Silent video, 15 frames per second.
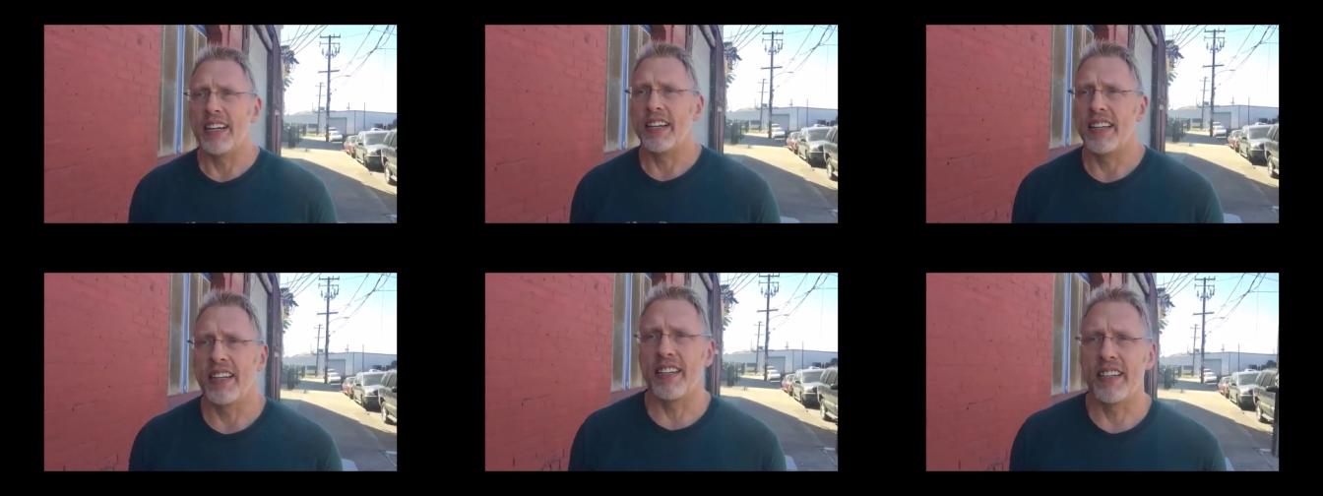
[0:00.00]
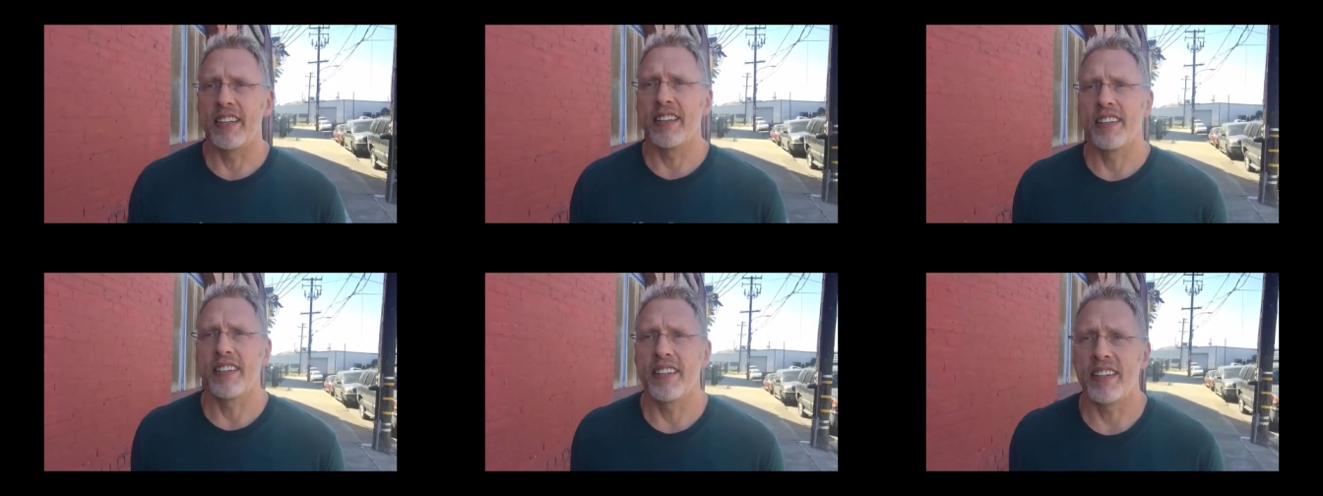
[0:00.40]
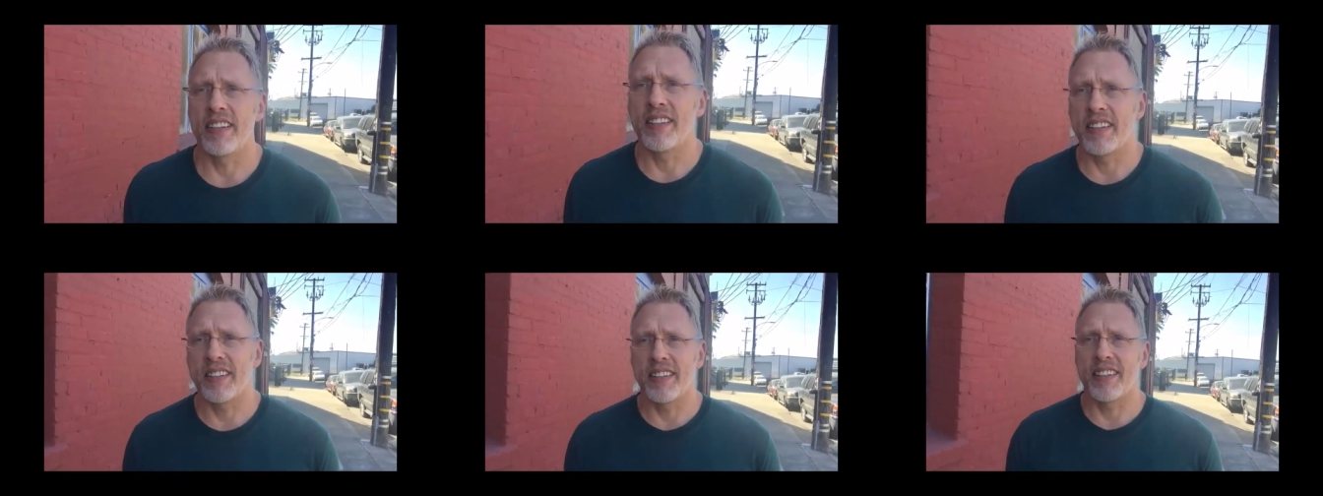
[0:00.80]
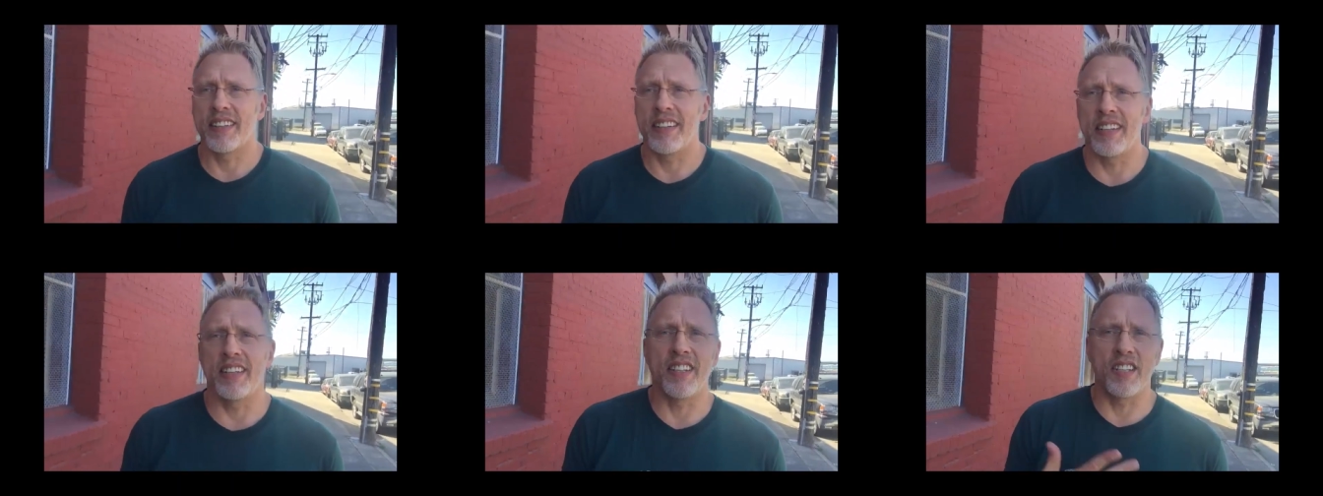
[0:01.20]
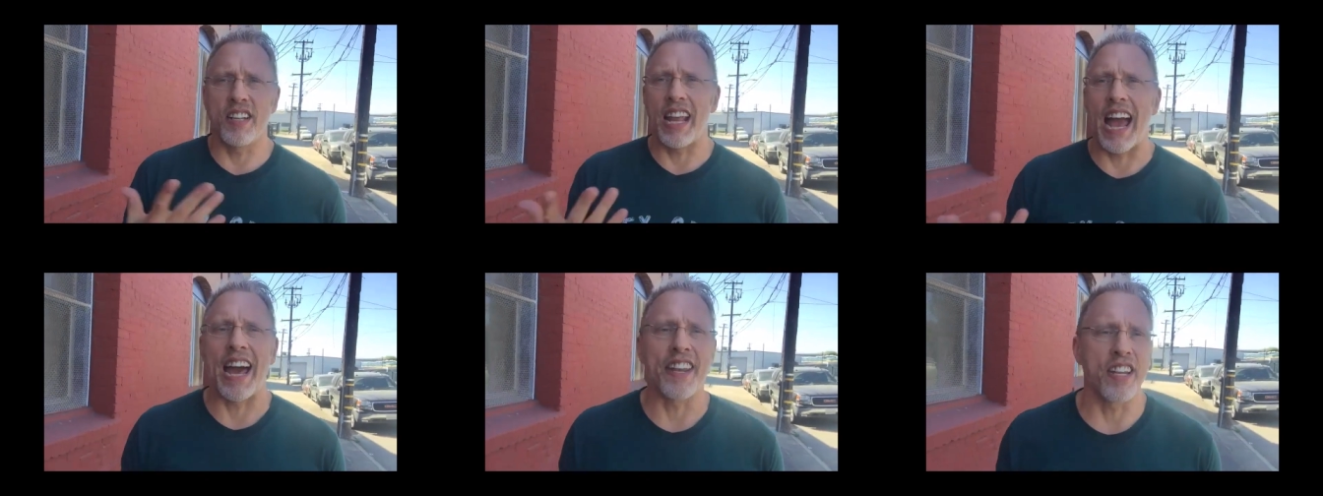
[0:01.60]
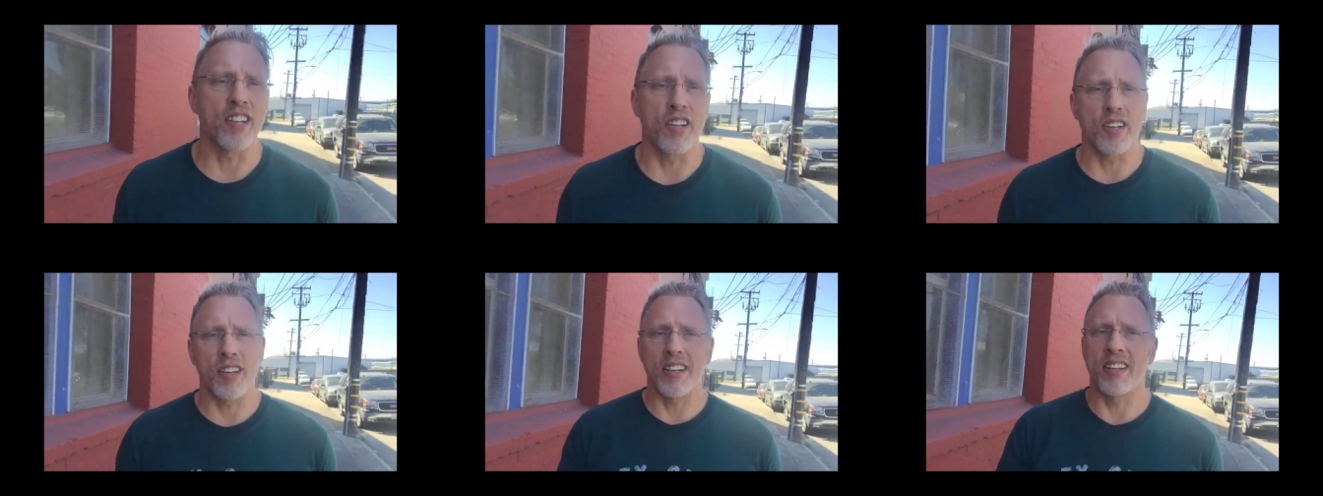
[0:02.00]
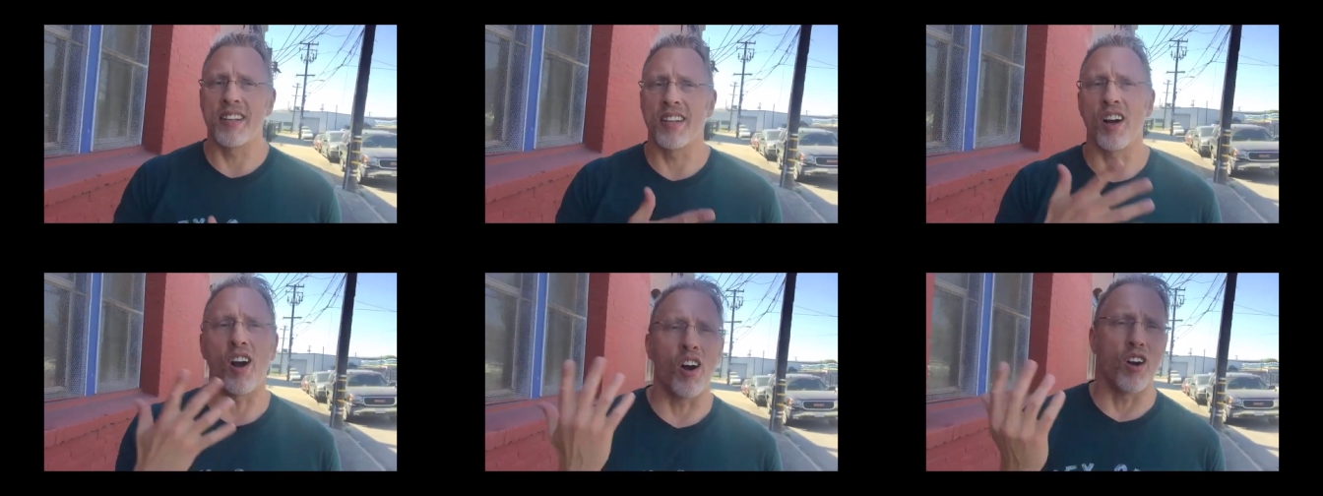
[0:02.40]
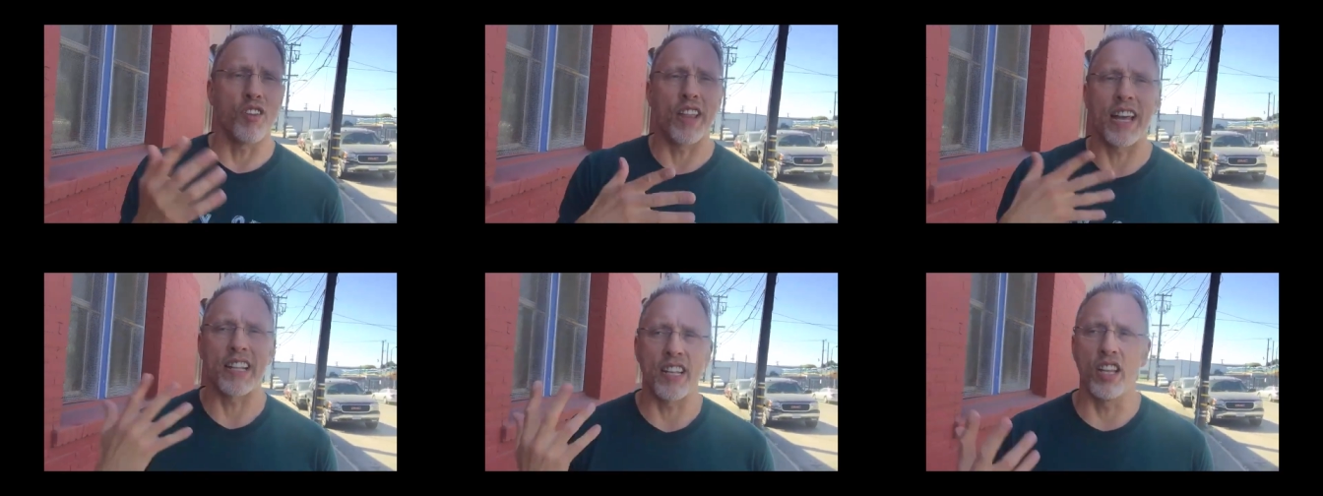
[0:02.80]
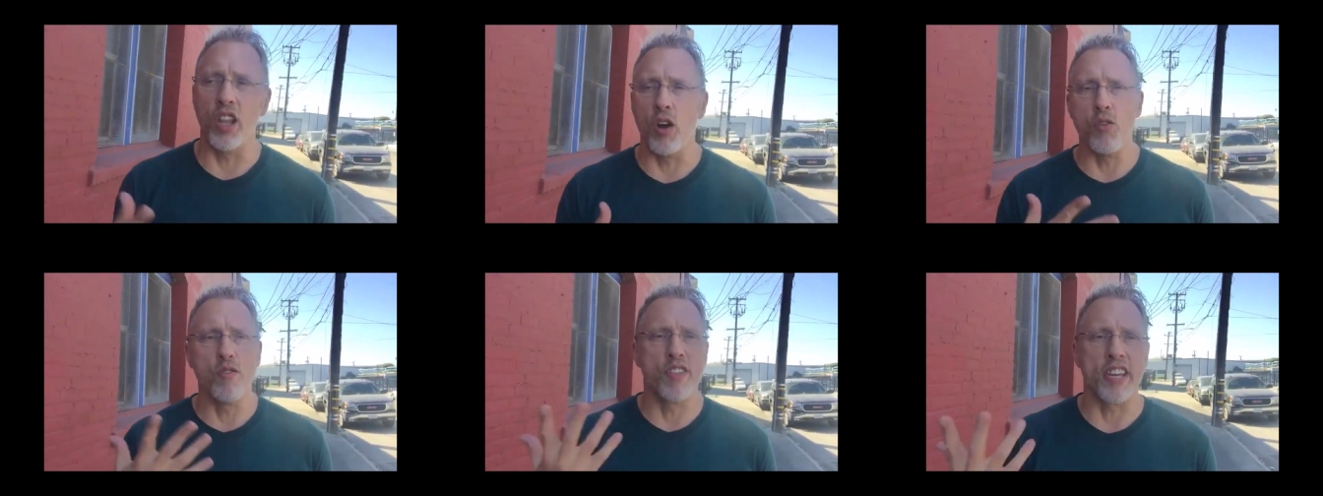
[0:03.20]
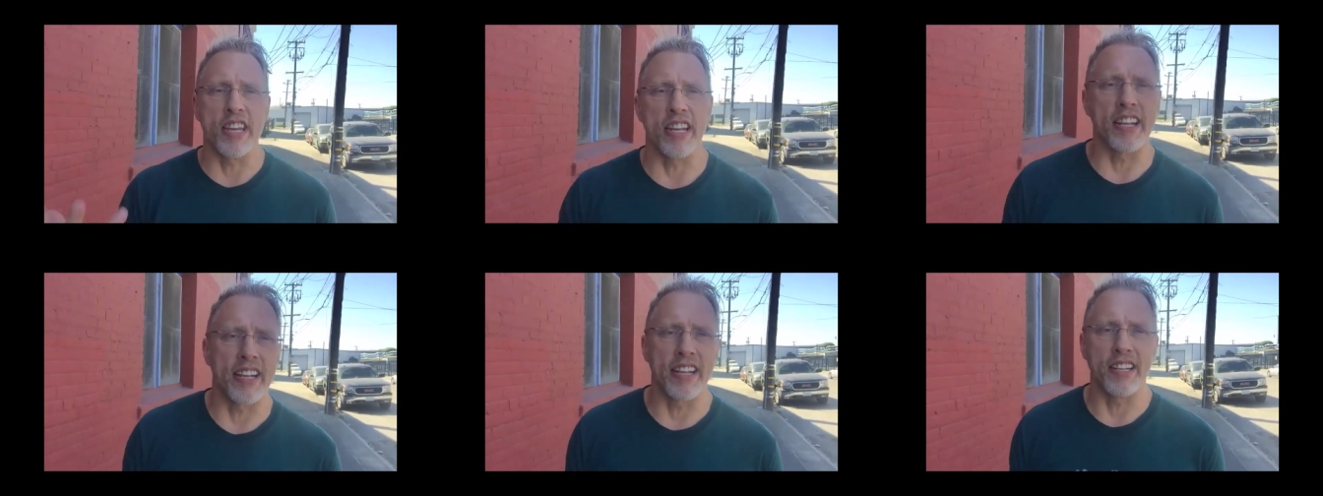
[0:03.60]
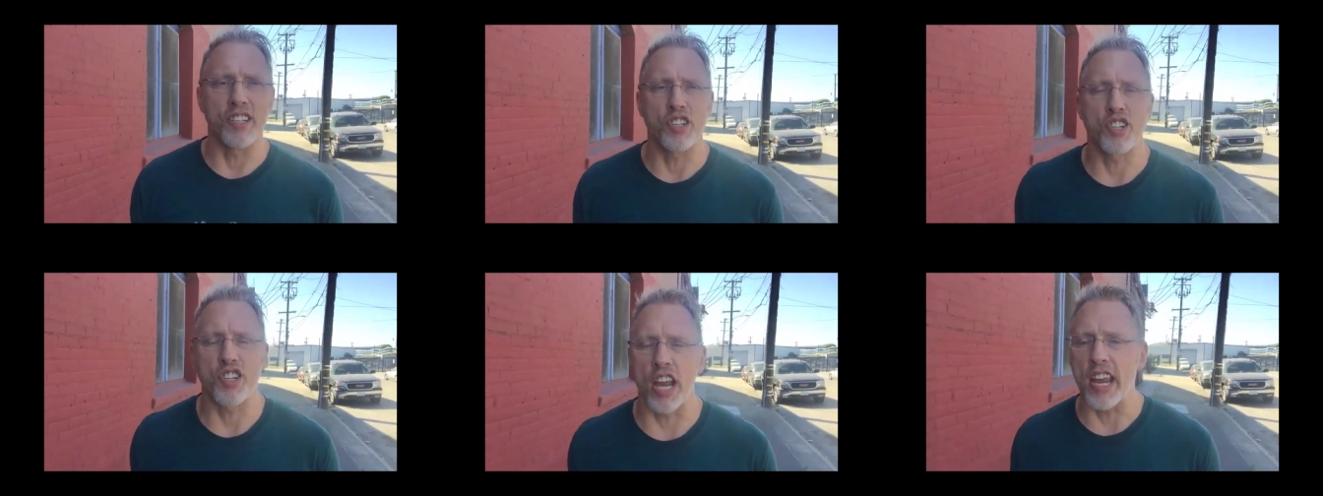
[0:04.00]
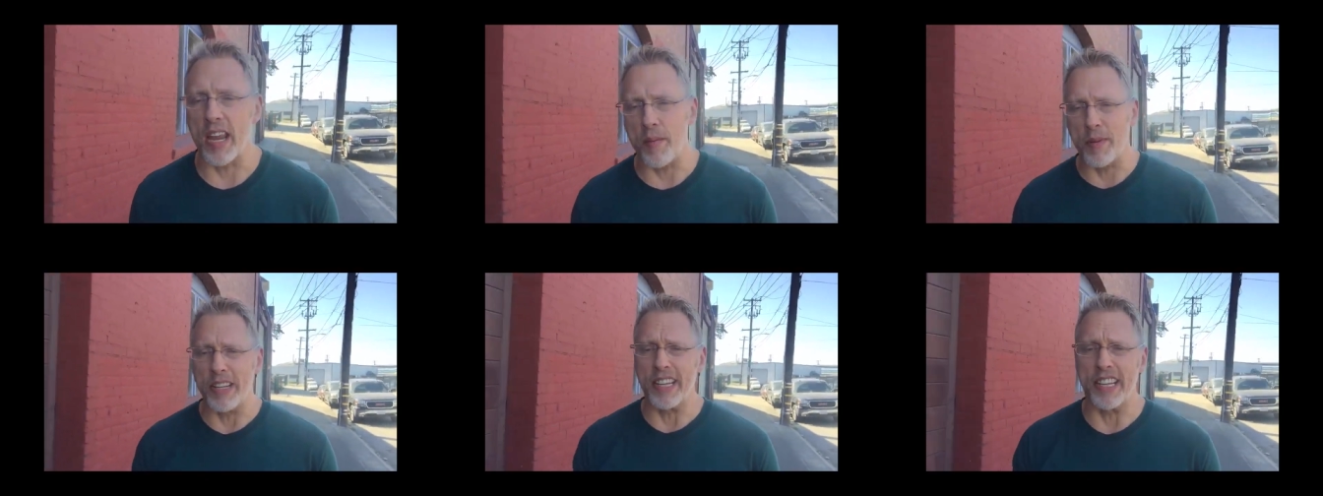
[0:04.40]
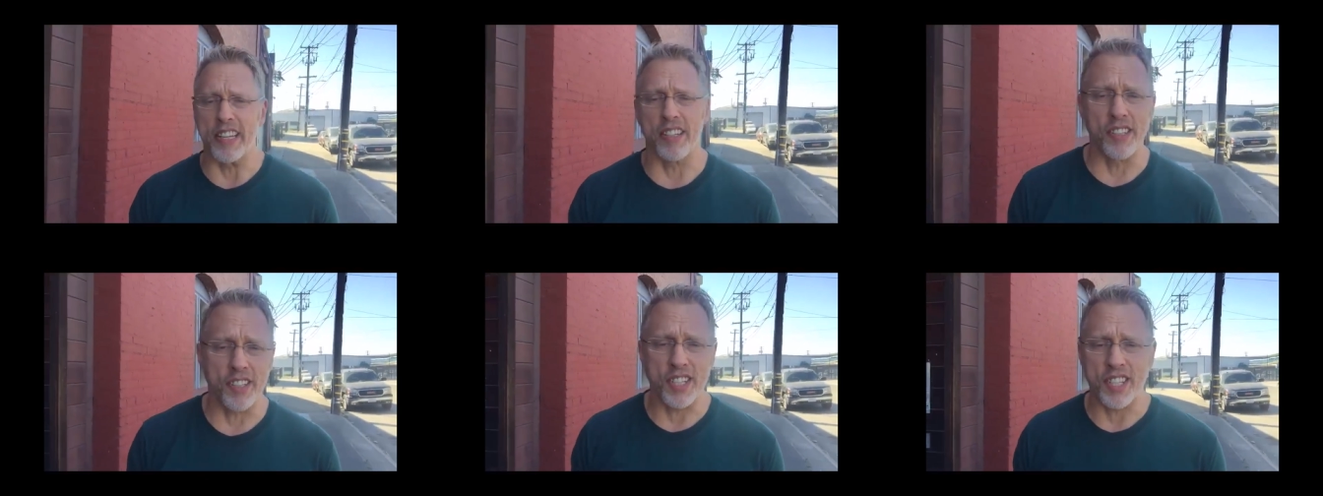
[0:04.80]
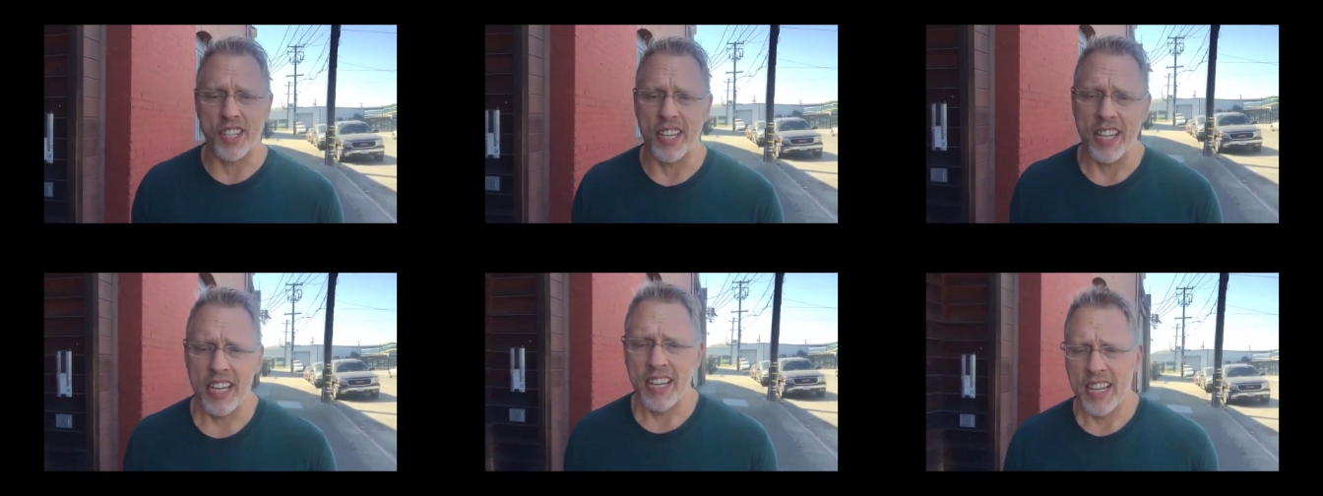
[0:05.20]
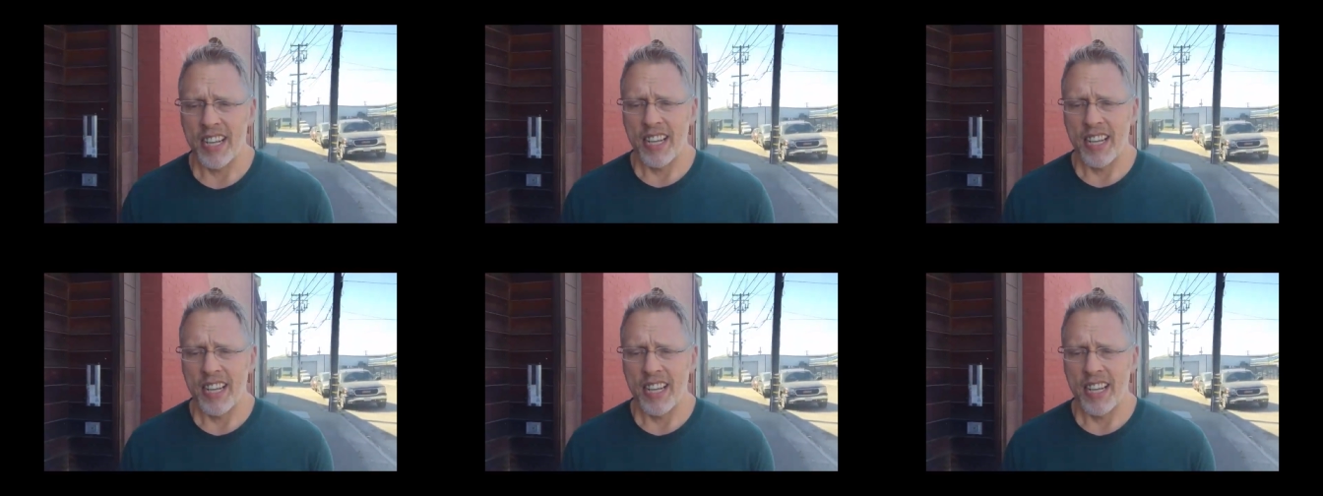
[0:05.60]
Uh, adding all that loathing and shame and guilt